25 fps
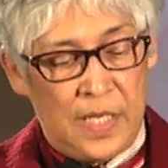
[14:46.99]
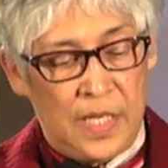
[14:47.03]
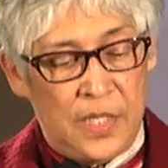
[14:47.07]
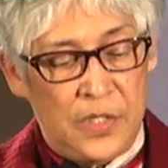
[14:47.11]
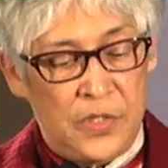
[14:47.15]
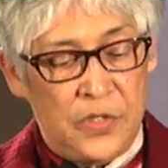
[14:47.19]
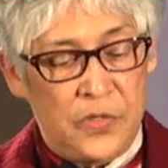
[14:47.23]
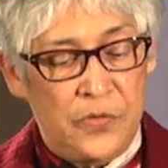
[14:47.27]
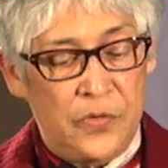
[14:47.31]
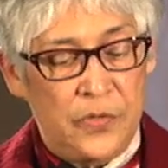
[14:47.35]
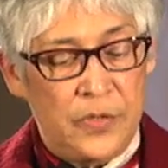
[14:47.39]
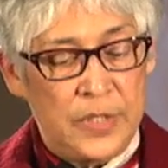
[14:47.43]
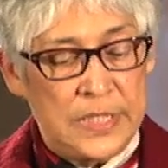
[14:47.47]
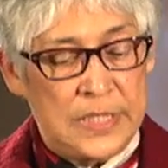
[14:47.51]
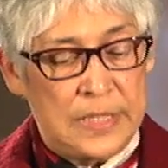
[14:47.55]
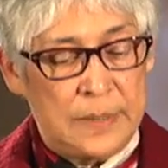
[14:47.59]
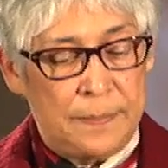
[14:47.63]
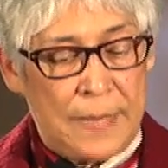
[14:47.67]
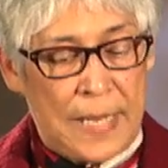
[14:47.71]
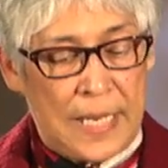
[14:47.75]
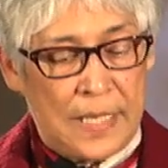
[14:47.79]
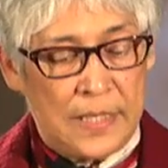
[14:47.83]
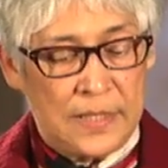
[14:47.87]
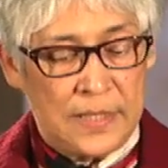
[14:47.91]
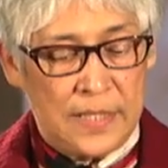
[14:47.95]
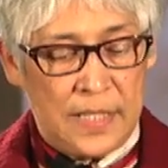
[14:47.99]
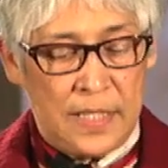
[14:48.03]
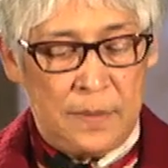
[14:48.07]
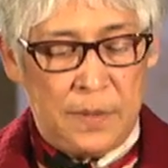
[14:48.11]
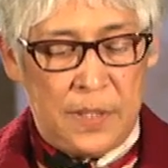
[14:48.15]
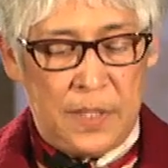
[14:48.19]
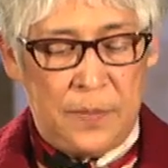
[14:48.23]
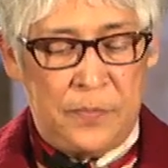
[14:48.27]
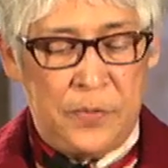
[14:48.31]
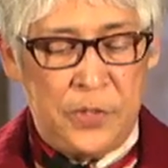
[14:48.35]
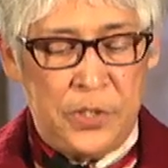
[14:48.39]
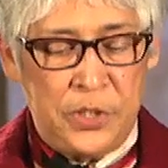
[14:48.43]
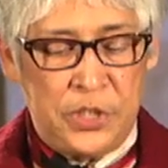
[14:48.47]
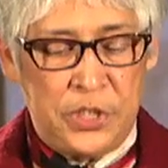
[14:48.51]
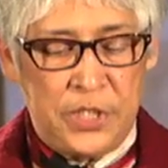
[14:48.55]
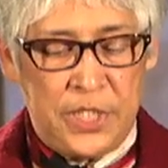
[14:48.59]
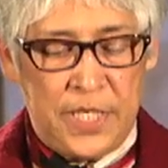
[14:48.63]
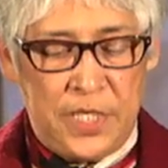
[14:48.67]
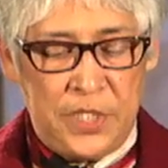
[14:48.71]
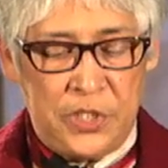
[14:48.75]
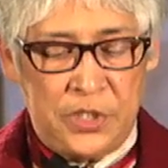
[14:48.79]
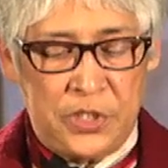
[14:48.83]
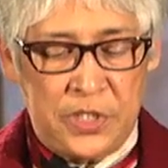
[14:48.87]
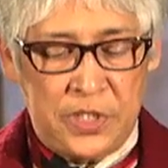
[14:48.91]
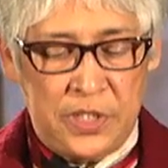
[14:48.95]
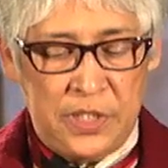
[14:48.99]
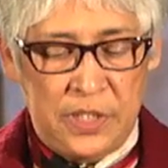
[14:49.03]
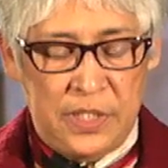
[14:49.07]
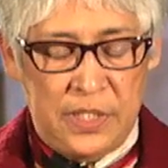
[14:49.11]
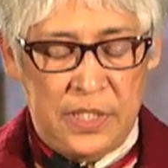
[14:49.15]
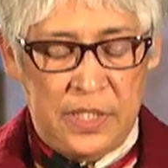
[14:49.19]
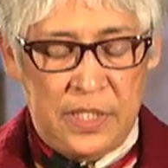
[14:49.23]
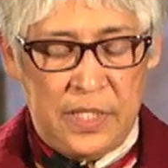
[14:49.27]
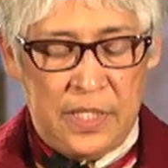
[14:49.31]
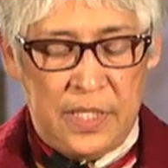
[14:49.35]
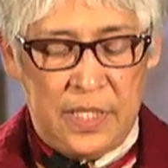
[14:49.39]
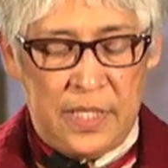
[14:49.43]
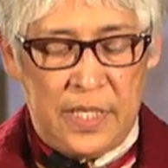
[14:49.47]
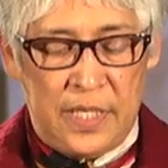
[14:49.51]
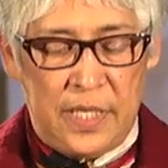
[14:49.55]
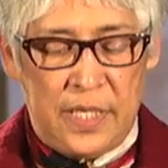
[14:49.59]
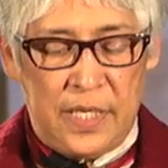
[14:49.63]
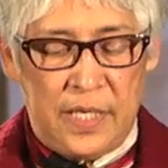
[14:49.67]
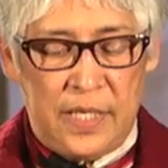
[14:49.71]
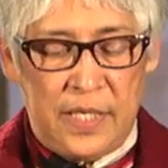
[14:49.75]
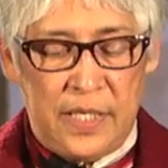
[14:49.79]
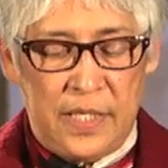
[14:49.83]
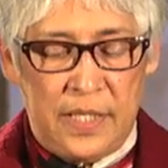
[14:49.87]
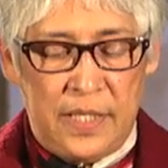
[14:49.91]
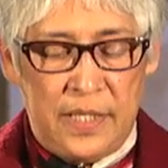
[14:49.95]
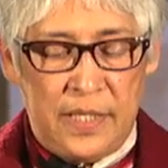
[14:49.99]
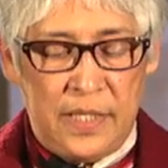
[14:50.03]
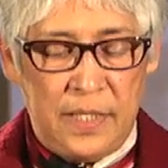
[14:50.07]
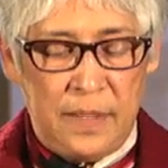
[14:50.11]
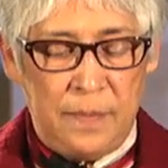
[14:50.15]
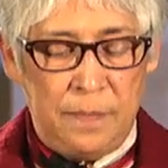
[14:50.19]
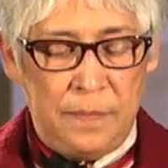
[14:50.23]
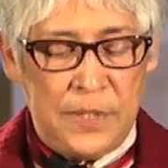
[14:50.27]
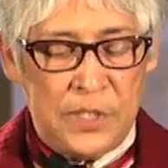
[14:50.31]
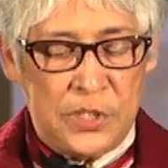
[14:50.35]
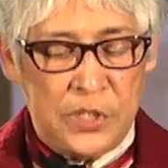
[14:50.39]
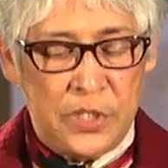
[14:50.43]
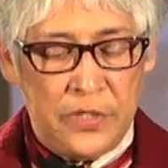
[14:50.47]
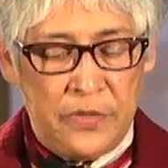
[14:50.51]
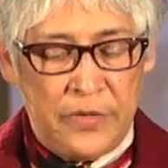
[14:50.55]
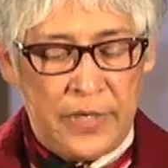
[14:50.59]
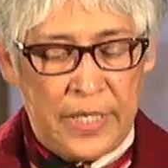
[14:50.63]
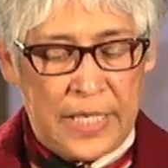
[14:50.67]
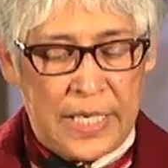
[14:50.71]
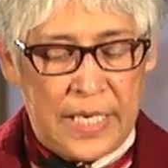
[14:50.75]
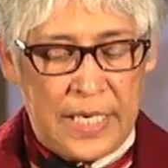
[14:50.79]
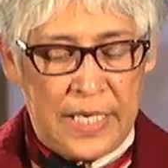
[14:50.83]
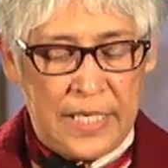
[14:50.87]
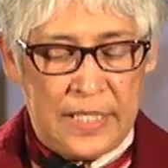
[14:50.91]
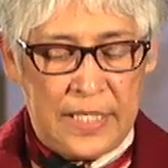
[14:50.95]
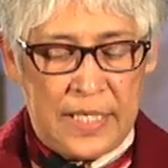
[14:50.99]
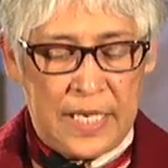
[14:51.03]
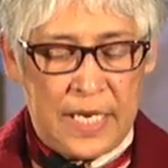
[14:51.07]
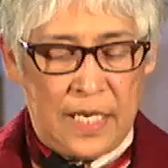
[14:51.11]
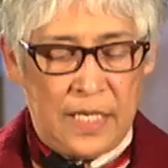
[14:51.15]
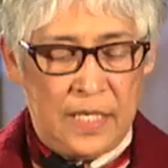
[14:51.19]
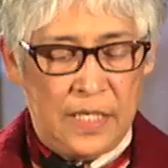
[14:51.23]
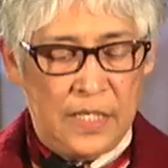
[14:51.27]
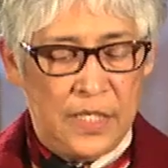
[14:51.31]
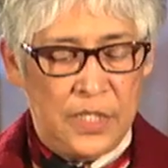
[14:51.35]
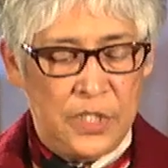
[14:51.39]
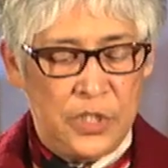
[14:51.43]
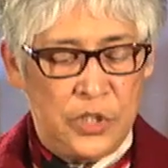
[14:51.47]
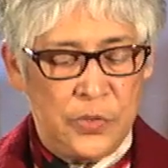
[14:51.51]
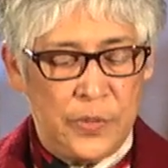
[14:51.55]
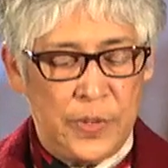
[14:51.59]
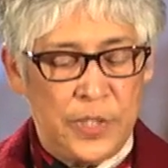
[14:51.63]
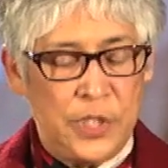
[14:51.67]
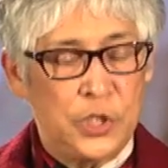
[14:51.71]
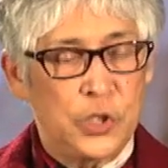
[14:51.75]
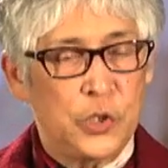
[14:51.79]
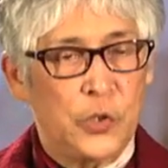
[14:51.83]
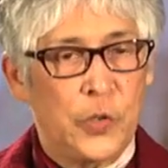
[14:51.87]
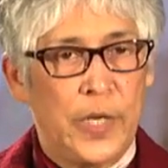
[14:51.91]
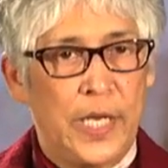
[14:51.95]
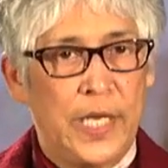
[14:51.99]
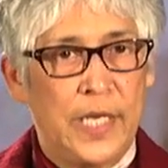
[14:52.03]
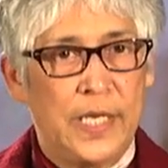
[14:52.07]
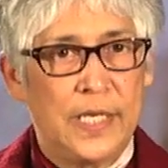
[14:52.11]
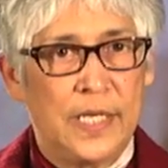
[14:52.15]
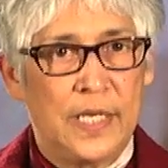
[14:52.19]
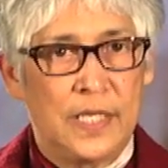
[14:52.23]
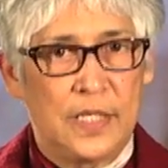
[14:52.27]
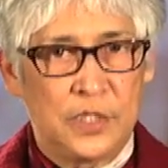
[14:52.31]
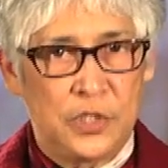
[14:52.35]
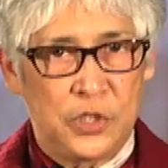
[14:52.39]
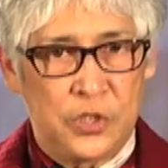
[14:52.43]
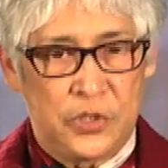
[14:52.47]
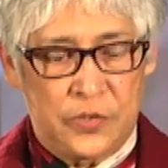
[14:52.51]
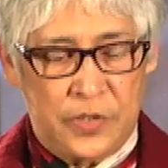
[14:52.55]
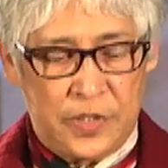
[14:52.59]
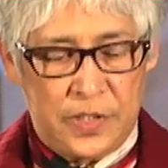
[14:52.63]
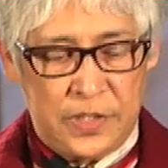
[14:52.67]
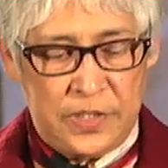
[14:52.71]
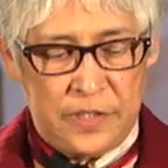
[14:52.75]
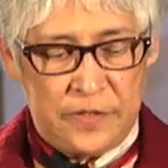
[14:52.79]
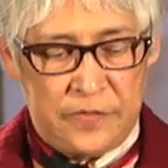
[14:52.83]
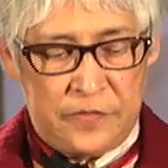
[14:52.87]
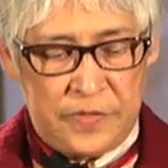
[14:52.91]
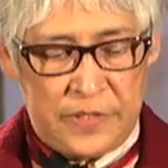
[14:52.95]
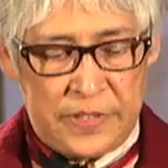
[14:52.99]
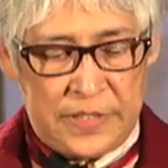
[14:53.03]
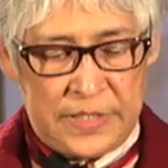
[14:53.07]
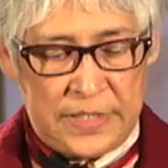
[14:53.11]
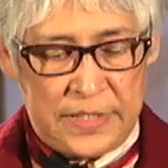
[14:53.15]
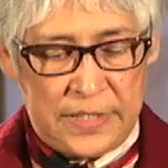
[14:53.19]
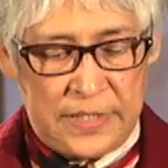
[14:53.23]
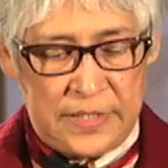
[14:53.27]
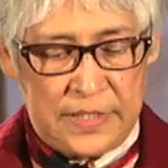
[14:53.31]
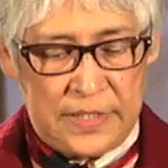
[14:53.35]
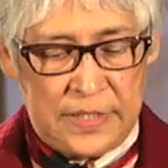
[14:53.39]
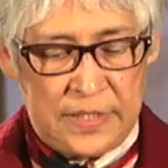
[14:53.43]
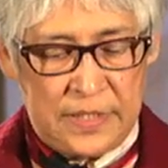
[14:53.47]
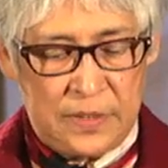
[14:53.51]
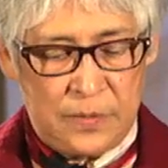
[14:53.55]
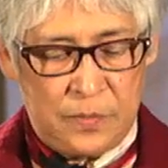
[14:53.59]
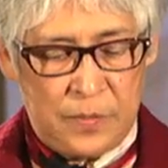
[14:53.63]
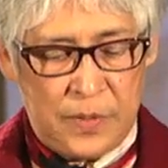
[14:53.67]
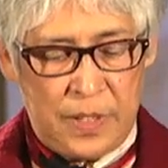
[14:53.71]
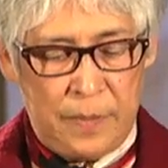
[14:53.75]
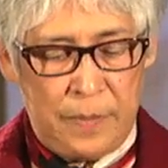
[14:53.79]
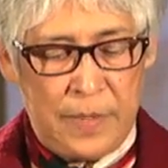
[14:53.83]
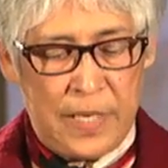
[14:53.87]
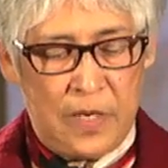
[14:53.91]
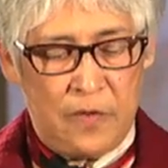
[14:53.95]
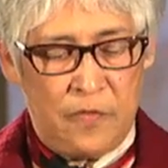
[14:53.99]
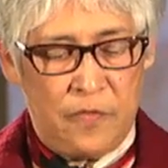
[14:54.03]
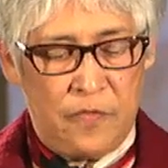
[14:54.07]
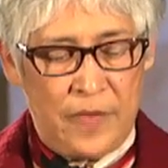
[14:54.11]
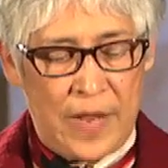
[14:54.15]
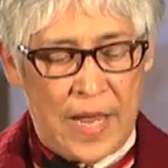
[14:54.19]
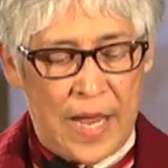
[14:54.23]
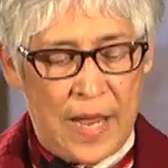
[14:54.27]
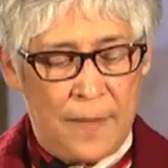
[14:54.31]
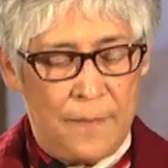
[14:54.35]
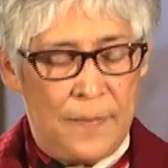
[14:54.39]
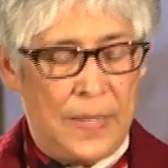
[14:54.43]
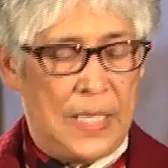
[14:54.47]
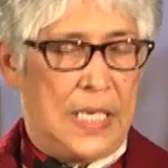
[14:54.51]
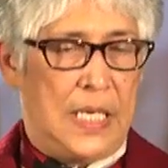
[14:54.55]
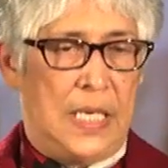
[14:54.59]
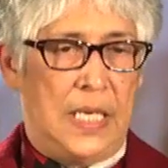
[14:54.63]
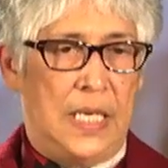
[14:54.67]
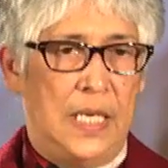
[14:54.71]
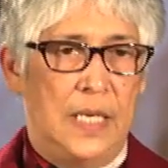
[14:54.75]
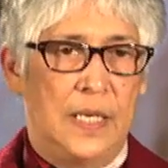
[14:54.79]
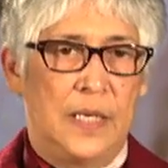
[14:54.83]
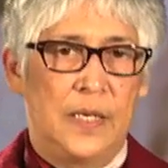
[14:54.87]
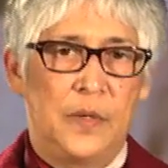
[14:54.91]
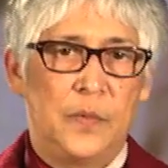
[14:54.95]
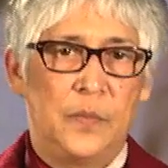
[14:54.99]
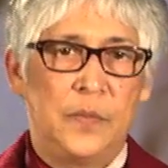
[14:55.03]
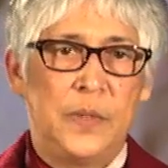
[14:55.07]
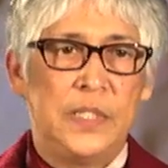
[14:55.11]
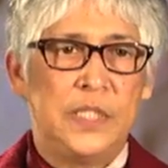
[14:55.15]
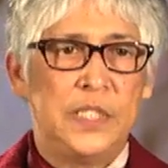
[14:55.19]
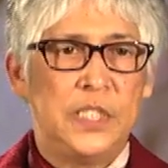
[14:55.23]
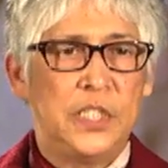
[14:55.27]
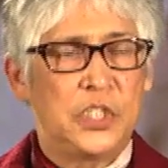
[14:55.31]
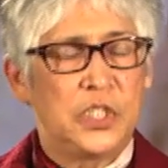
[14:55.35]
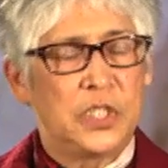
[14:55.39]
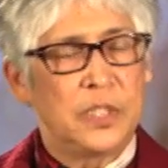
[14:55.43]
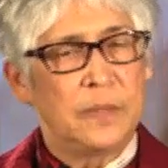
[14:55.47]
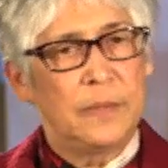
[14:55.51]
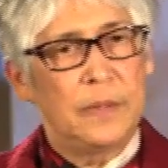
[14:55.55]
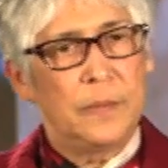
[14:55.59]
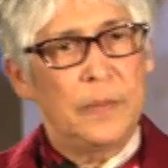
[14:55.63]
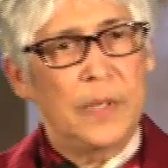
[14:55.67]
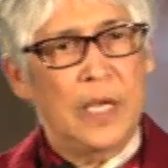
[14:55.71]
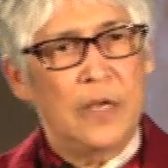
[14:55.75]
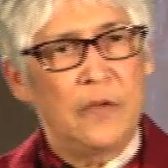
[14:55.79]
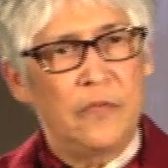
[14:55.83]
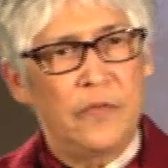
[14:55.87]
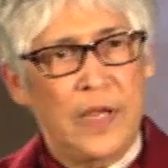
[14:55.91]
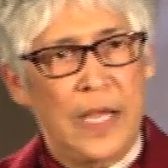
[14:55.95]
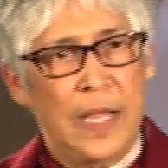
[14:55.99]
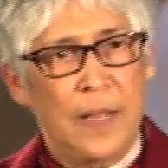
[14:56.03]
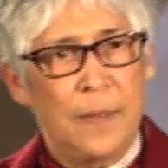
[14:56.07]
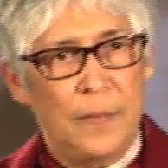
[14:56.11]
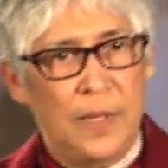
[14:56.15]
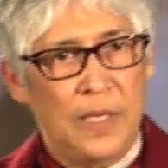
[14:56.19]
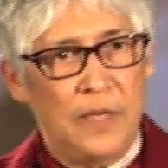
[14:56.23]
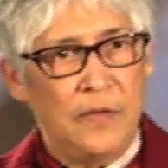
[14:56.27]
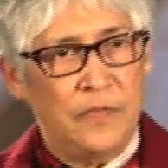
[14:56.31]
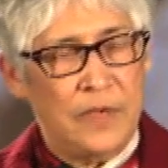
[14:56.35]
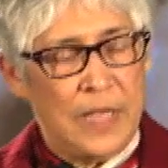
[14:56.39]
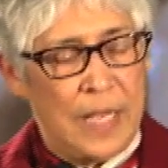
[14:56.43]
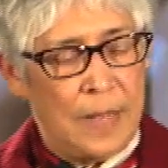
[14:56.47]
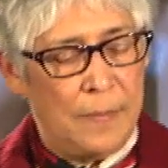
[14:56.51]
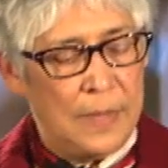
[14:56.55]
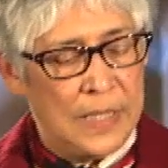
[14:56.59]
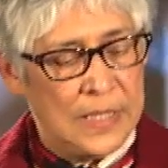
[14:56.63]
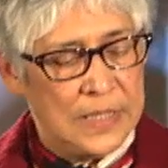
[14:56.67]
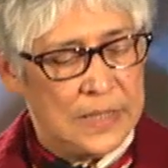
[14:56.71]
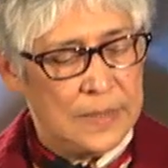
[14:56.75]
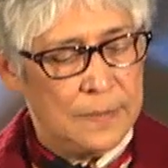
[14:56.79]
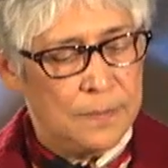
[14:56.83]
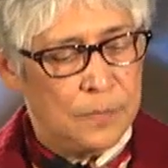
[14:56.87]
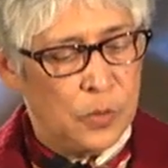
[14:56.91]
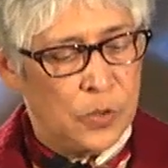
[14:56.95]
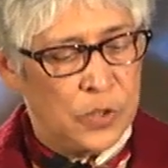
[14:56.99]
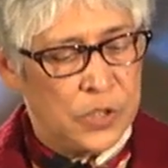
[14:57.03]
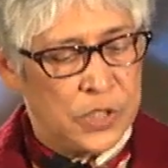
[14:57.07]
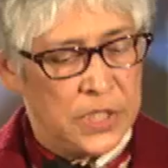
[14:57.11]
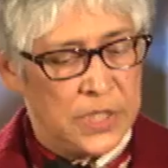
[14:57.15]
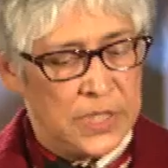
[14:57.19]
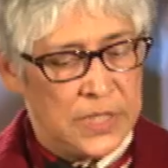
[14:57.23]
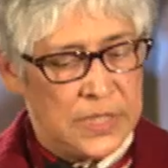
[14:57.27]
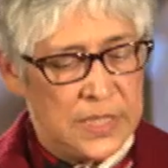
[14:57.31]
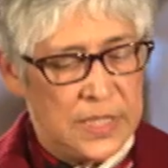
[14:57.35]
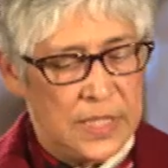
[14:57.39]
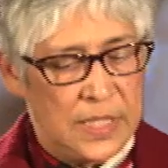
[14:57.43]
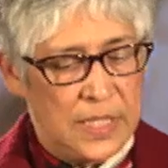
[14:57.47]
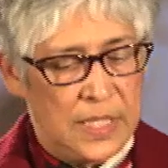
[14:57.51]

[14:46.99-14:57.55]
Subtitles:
Through respect and appreciation, the missionary kid can learn to enjoy cultural differences. What about family? We teach them about family. Family is important.